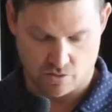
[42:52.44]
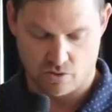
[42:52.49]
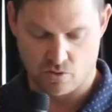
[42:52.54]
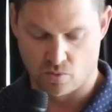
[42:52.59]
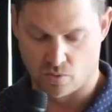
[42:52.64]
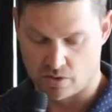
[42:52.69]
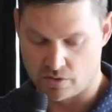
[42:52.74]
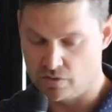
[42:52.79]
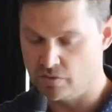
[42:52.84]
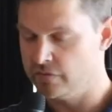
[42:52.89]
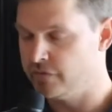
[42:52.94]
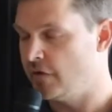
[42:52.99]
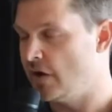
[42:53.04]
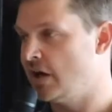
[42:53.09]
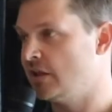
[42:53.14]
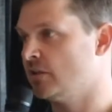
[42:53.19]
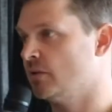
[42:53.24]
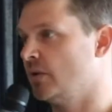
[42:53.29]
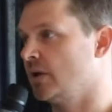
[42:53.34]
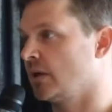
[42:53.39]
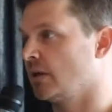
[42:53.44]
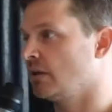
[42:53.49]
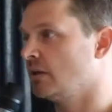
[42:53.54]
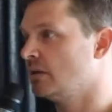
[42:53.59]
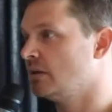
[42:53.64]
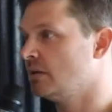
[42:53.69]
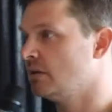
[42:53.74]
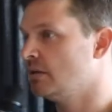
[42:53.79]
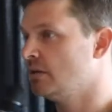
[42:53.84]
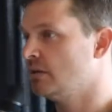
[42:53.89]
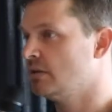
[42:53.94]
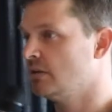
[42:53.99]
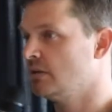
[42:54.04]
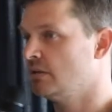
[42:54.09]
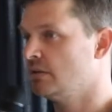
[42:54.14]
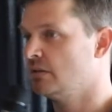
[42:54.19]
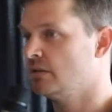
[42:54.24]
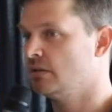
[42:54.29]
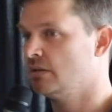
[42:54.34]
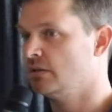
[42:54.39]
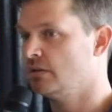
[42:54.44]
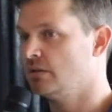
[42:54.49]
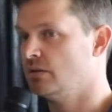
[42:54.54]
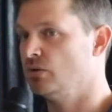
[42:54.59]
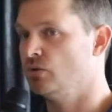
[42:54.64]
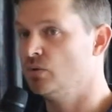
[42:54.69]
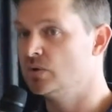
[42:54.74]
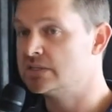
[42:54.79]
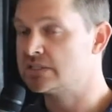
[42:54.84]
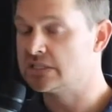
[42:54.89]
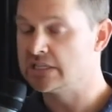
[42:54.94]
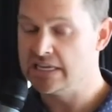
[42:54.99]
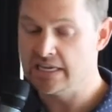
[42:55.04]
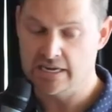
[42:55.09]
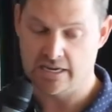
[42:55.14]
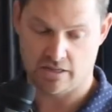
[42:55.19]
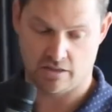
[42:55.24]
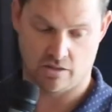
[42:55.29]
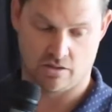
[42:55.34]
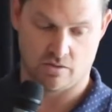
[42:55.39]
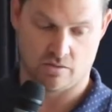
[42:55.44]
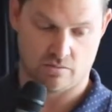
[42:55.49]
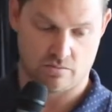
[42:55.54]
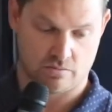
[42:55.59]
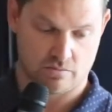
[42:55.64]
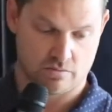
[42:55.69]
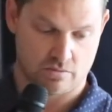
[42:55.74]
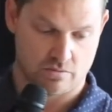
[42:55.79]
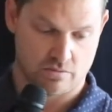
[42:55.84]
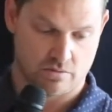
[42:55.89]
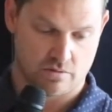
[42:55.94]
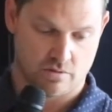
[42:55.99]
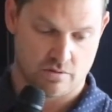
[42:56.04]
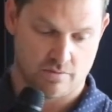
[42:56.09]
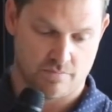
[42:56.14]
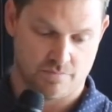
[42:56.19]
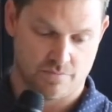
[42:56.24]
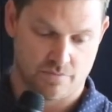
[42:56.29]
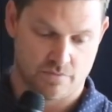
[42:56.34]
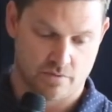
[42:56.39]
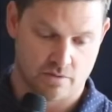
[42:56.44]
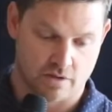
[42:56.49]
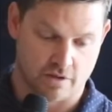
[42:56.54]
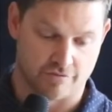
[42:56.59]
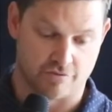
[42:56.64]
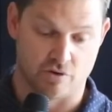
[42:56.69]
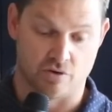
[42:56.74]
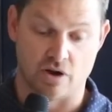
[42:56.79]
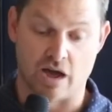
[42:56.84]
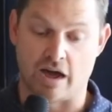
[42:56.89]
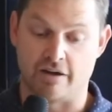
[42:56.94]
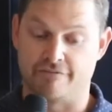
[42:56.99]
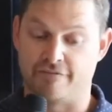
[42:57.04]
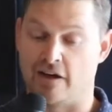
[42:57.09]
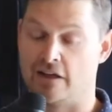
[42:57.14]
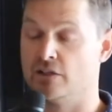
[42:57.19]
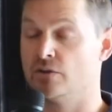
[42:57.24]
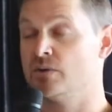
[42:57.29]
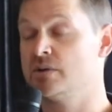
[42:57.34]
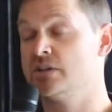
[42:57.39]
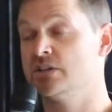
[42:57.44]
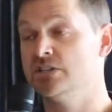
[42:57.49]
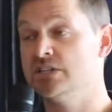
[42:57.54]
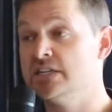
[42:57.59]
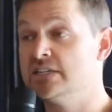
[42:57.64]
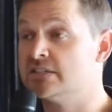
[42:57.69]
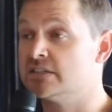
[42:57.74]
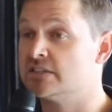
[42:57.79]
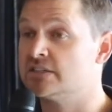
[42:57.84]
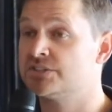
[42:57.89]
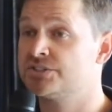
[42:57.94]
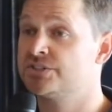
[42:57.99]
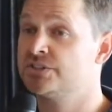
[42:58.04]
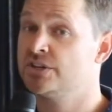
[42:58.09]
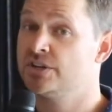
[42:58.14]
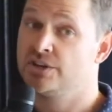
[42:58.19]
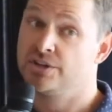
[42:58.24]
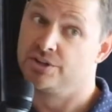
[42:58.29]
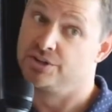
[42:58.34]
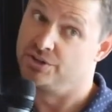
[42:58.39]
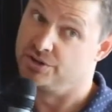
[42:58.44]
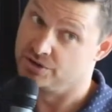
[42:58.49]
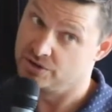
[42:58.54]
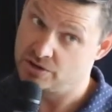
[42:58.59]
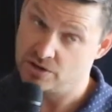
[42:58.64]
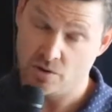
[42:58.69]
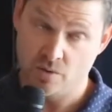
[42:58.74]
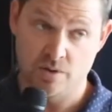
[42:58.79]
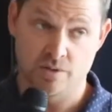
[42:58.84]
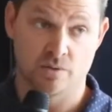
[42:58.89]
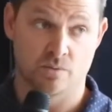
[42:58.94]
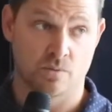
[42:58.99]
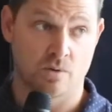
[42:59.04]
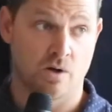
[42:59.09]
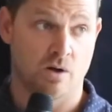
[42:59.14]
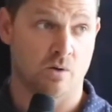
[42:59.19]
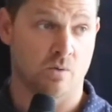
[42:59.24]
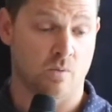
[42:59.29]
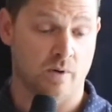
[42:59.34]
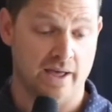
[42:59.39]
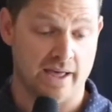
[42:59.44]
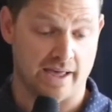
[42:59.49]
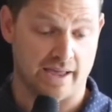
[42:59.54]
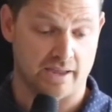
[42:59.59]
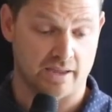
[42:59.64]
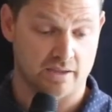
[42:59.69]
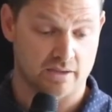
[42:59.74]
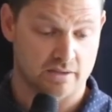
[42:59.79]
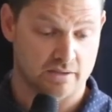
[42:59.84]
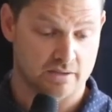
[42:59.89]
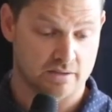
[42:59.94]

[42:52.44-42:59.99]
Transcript: Who are you following? Who is leading you? If you're not following Jesus, you're going the wrong way.